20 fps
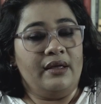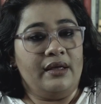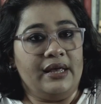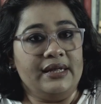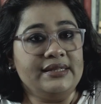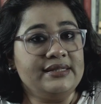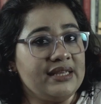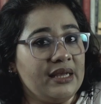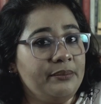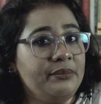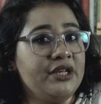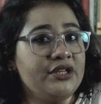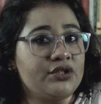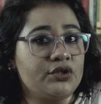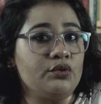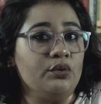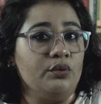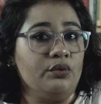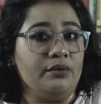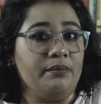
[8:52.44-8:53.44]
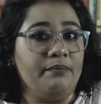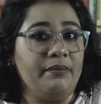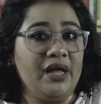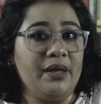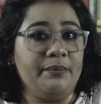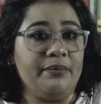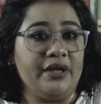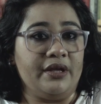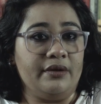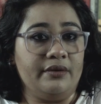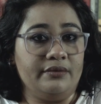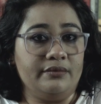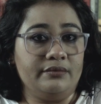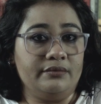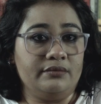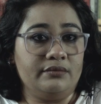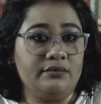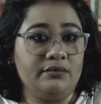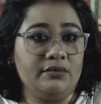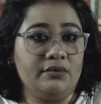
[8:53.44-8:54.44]
And someday soon, maybe,
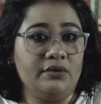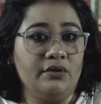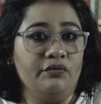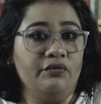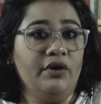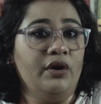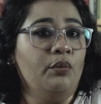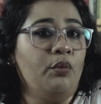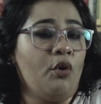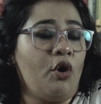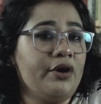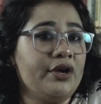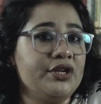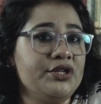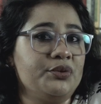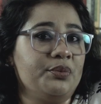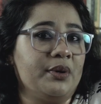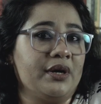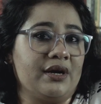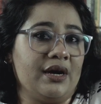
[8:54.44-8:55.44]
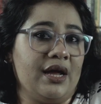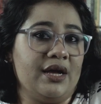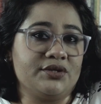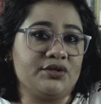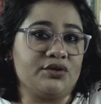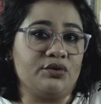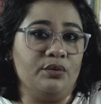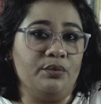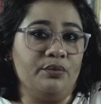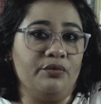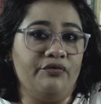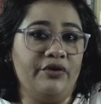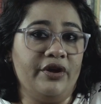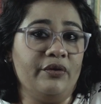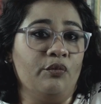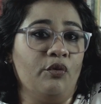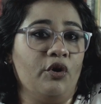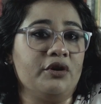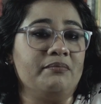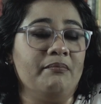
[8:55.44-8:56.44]
we'll walk into a classroom where
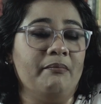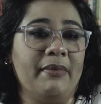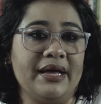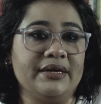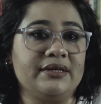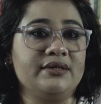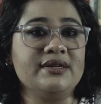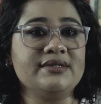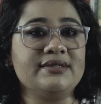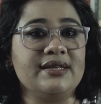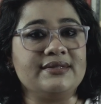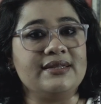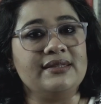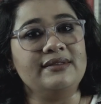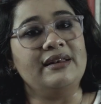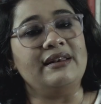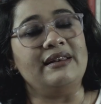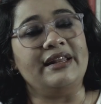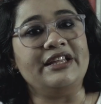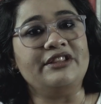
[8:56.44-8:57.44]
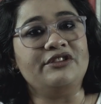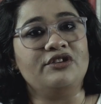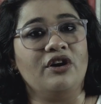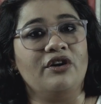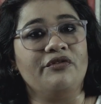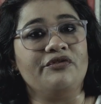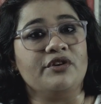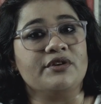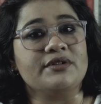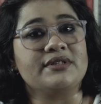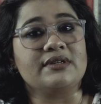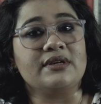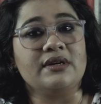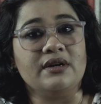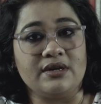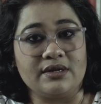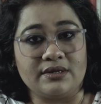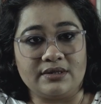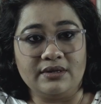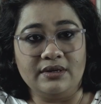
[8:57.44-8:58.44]
what matters isn't the length of your
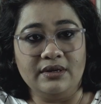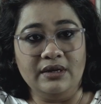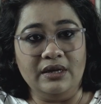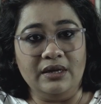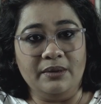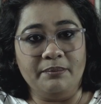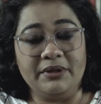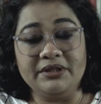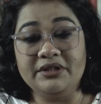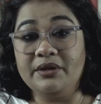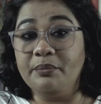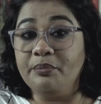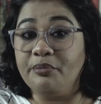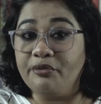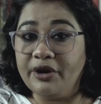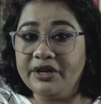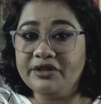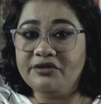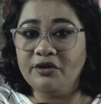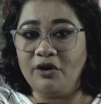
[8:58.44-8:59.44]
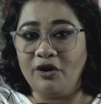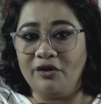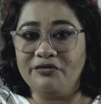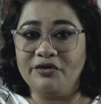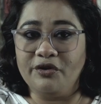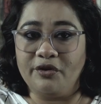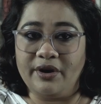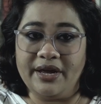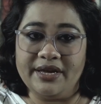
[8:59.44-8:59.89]
skirt, but the breadth of your